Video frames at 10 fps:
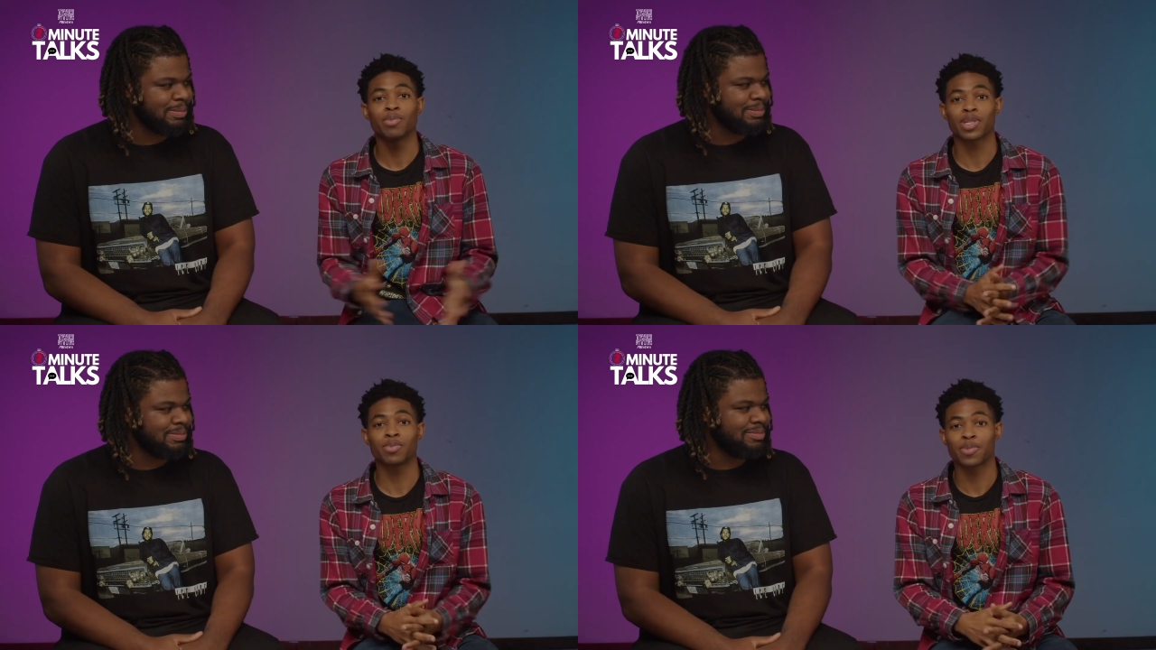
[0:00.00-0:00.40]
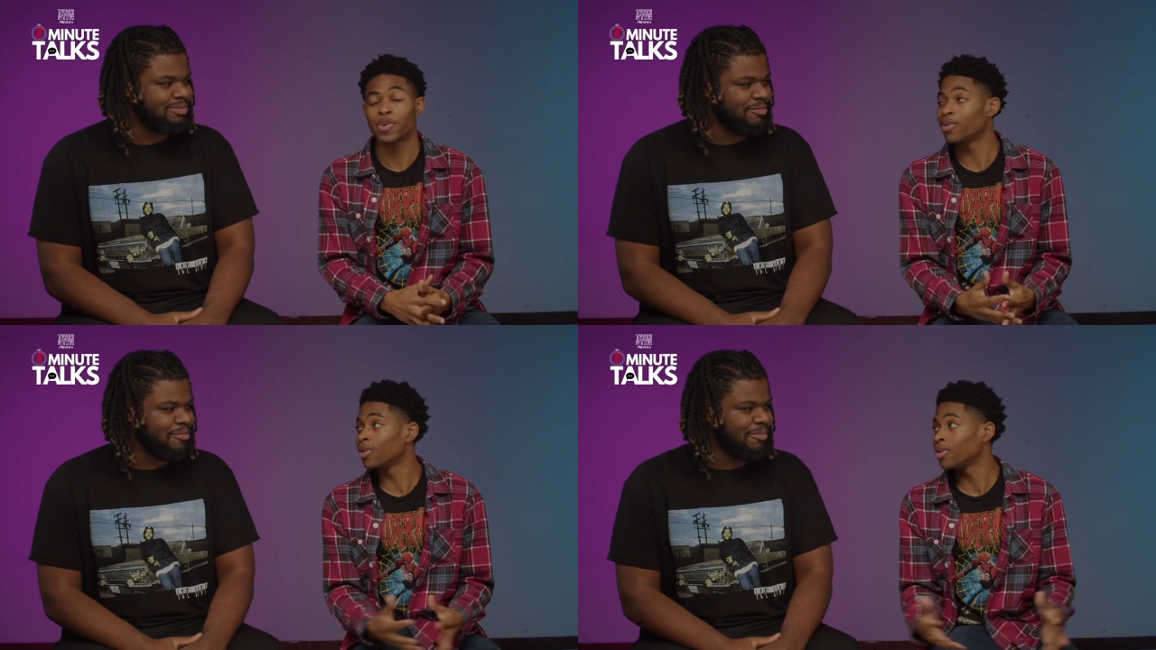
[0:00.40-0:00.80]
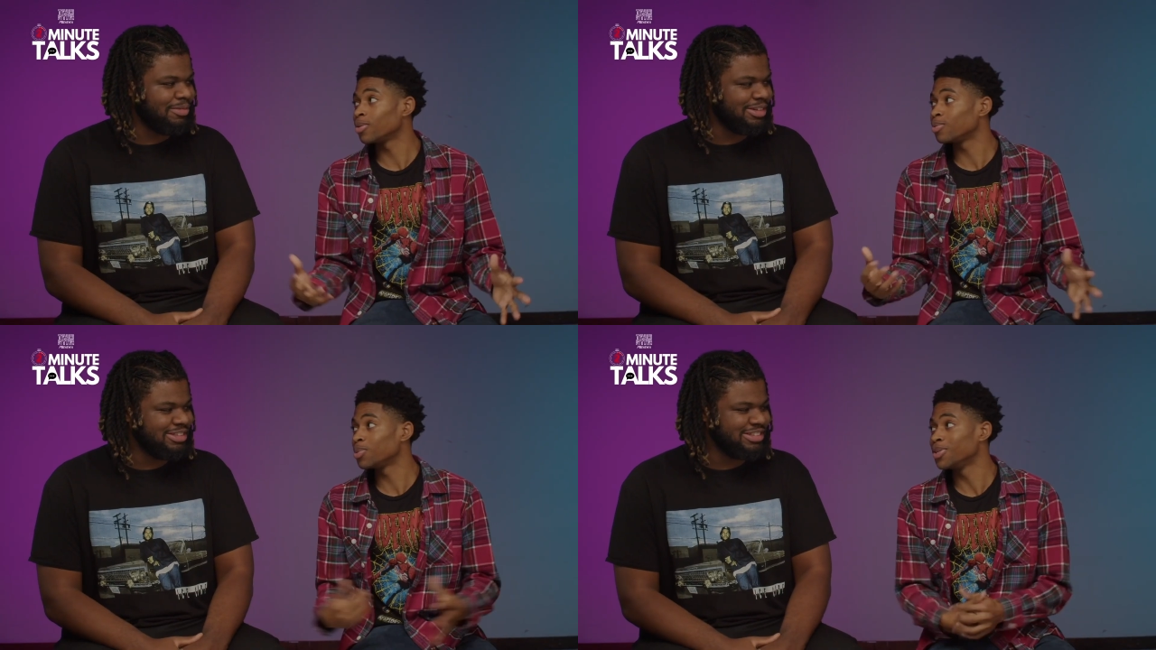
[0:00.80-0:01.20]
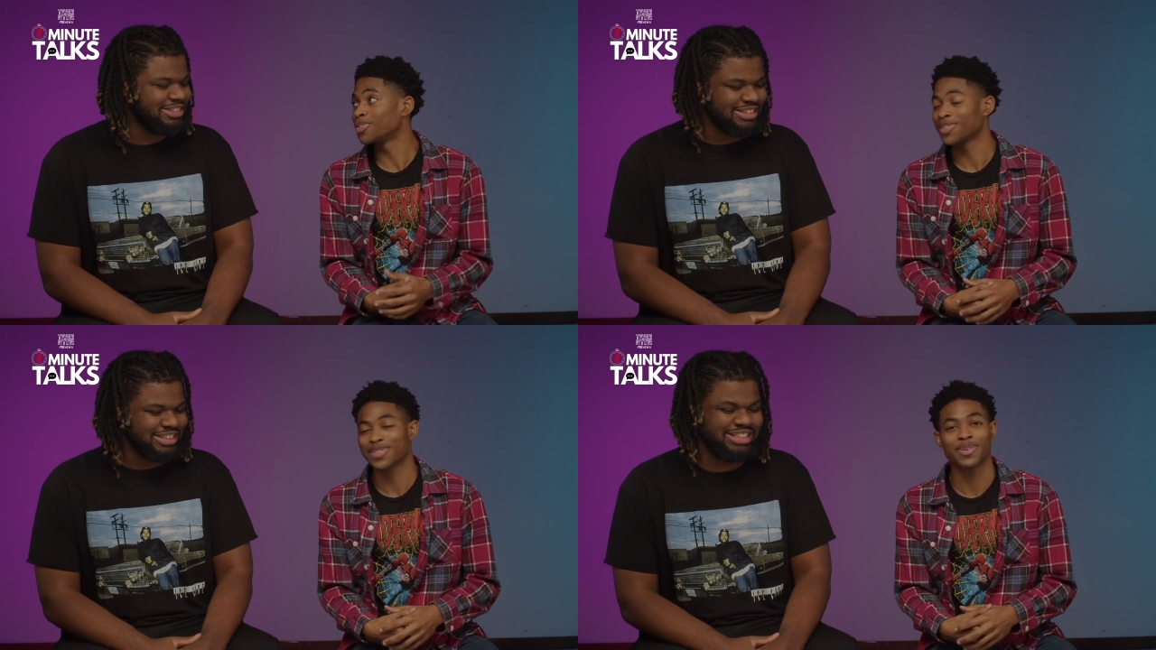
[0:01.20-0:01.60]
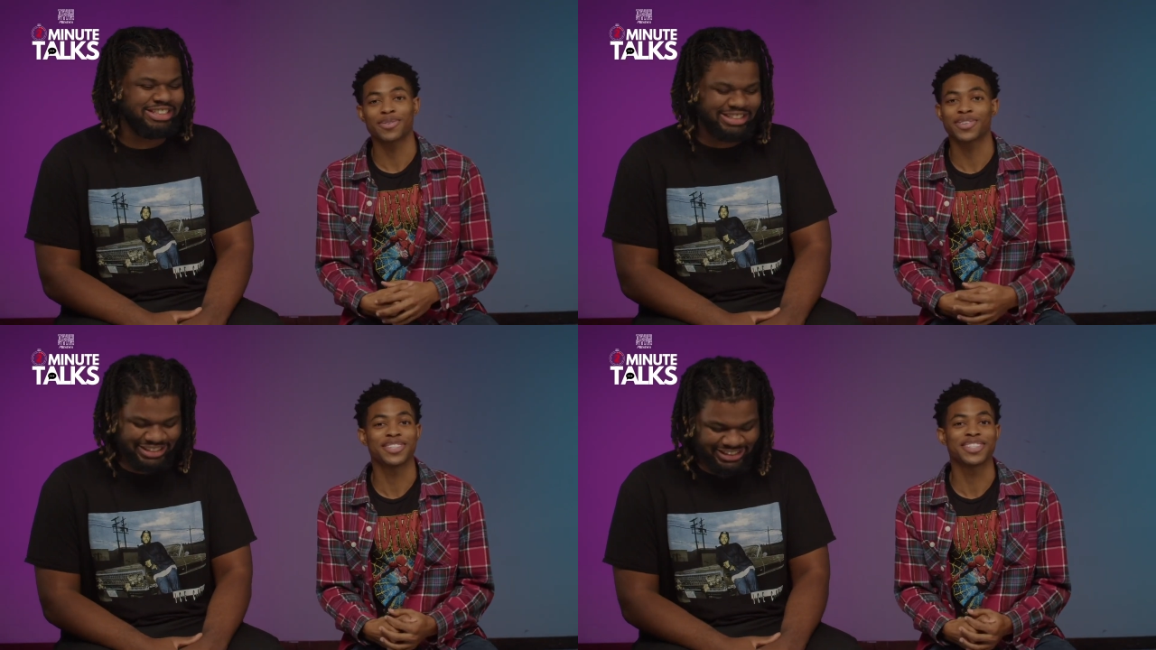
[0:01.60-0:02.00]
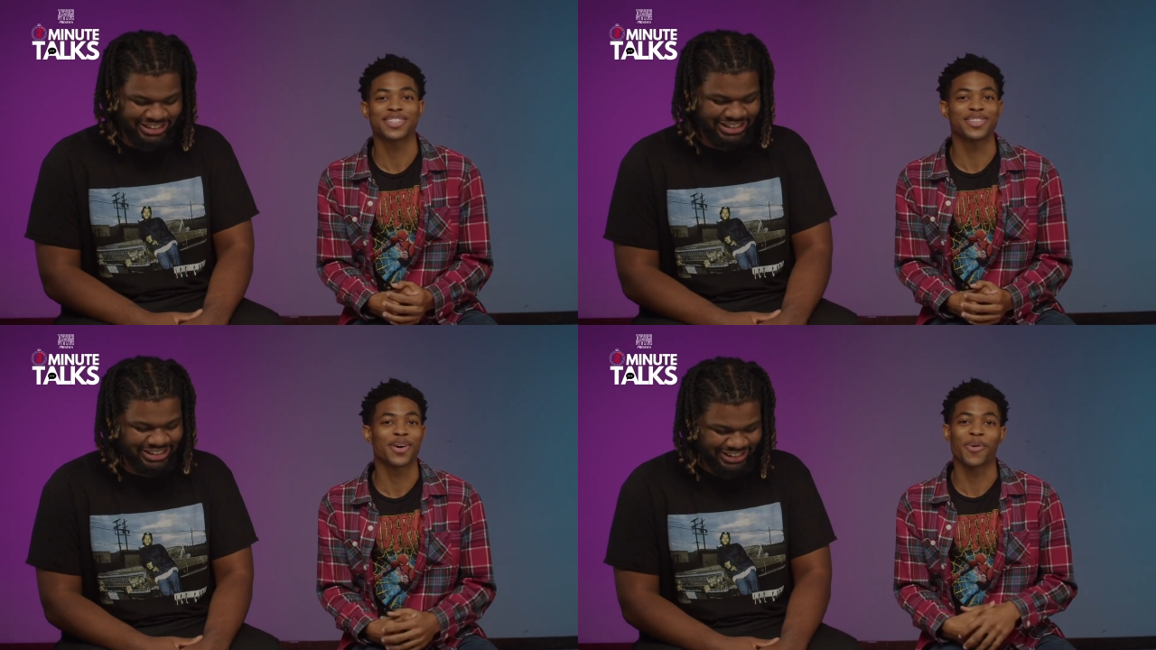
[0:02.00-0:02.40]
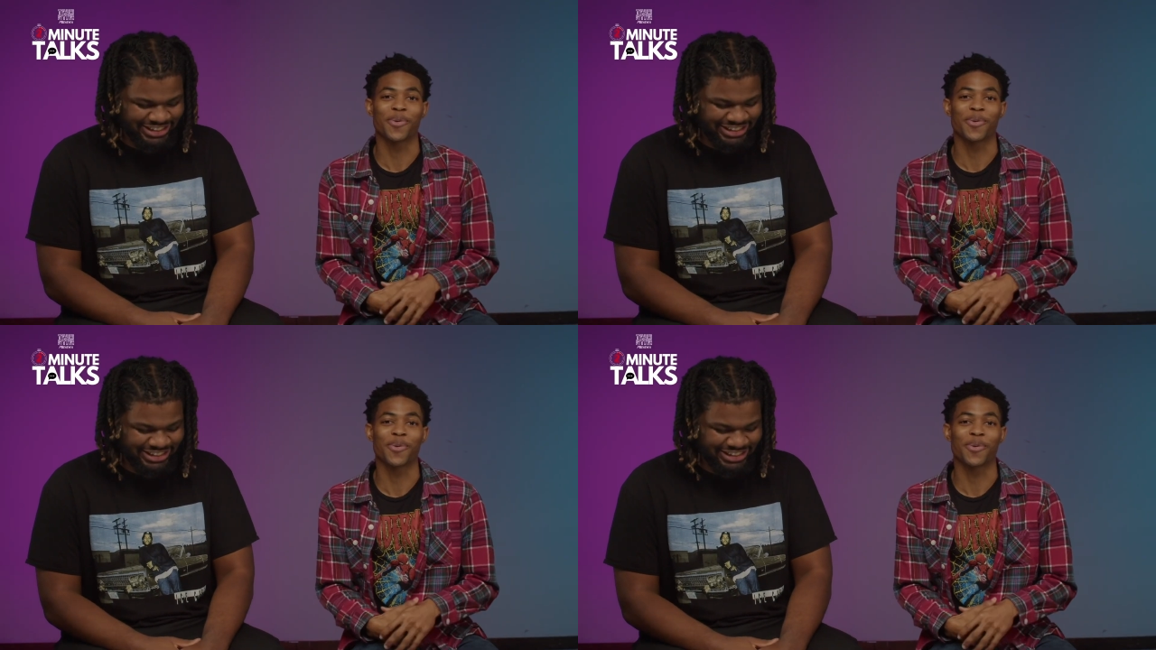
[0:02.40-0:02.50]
Speaker 1: You must be spitting on your pizza or something because there's no